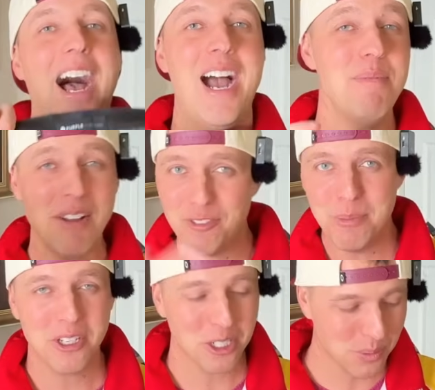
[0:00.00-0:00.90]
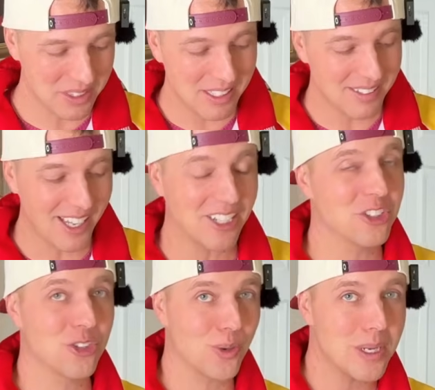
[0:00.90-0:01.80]
I'm not familiar with these like
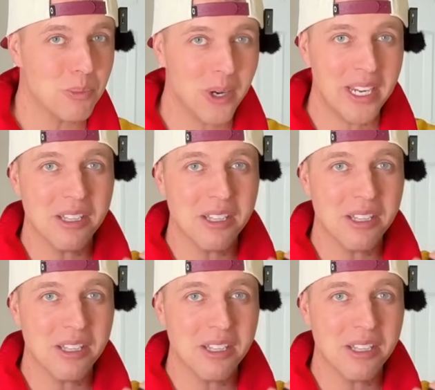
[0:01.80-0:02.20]
street brand